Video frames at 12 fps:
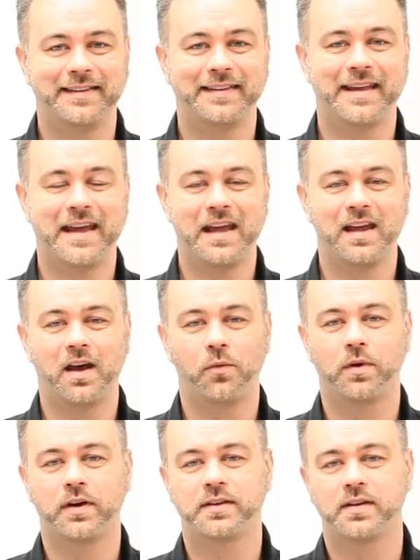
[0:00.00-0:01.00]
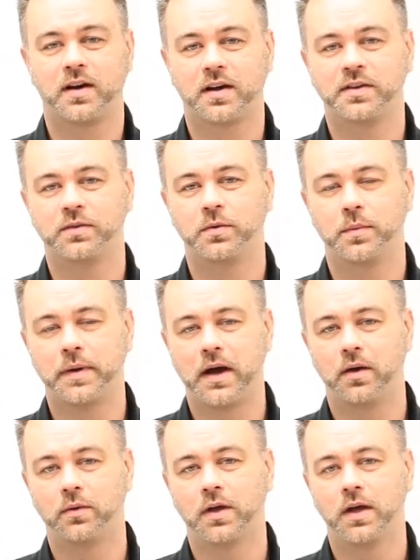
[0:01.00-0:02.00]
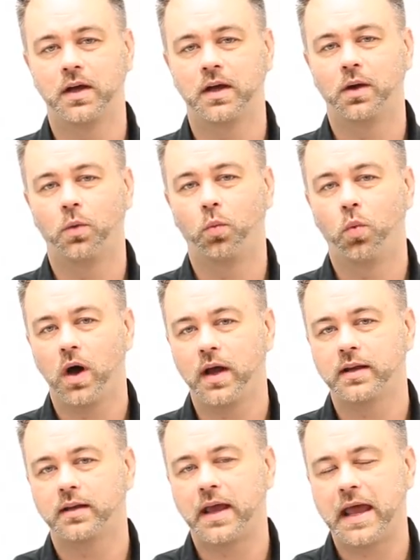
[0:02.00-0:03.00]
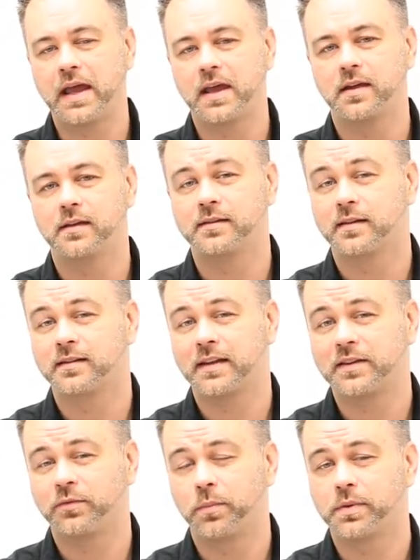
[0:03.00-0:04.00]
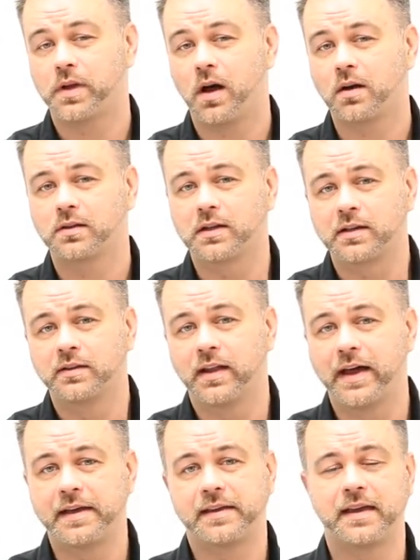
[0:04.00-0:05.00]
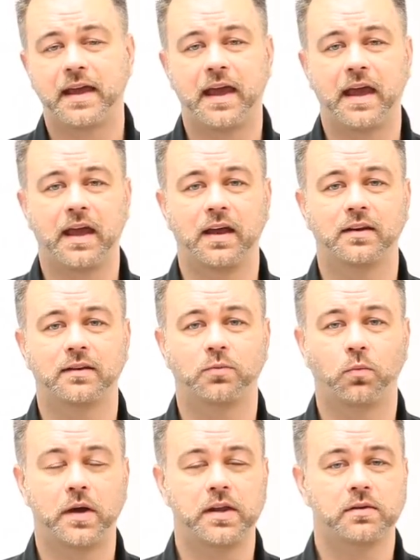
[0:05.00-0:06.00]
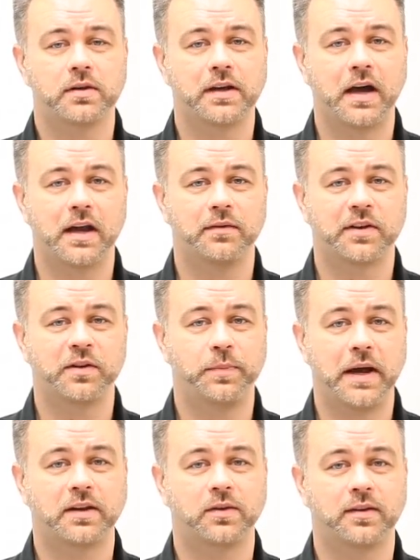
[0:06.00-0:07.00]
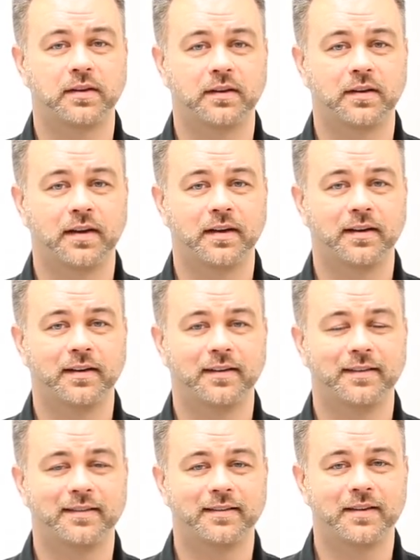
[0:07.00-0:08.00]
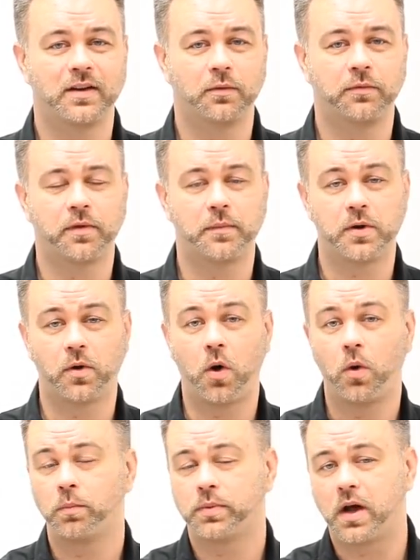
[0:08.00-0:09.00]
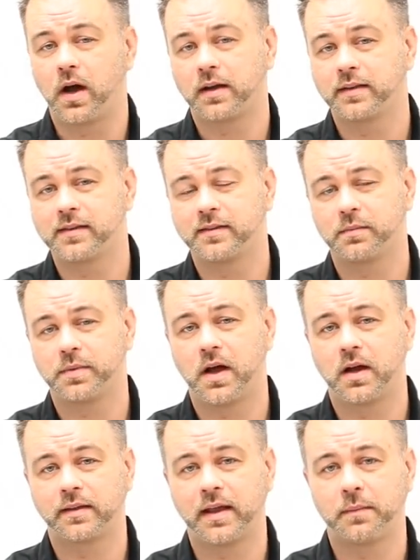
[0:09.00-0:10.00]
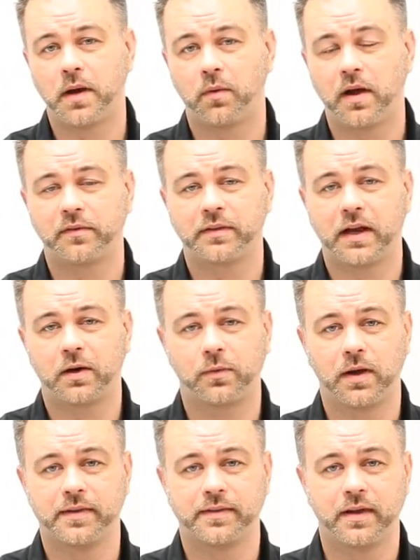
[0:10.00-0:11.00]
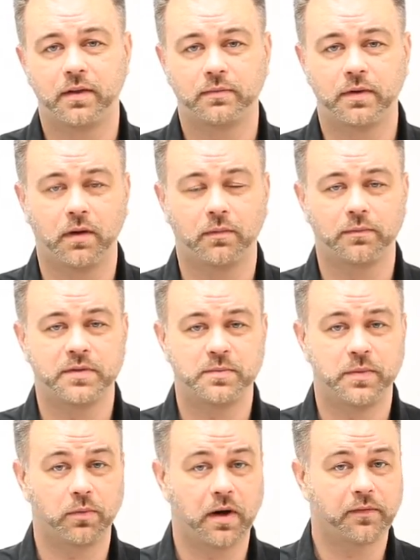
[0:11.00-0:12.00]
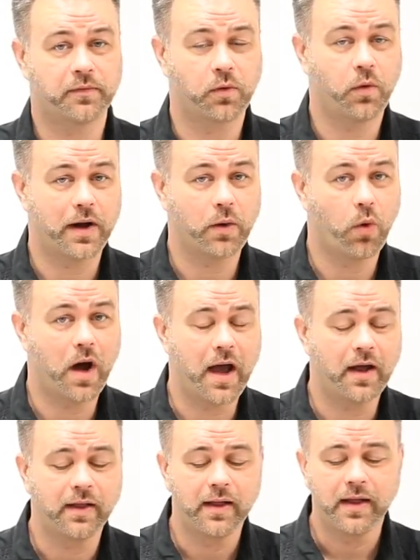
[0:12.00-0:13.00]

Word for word: Today I want to talk to you about what a successful blog looks like and what you can kind of expect uh, you know from your own blog and this is a blog that my wife claire runs that you know she's been running for quite a while